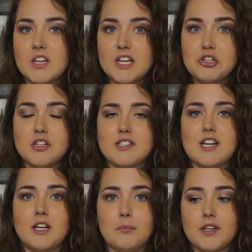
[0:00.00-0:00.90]

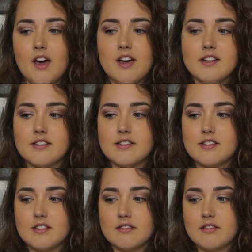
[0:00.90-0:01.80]
Interesting
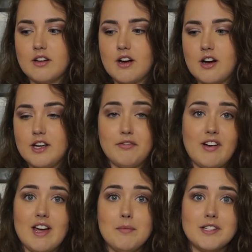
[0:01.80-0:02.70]
because if I
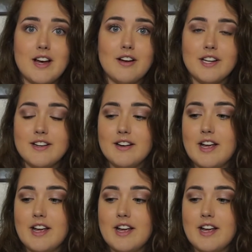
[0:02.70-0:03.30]
am Italian,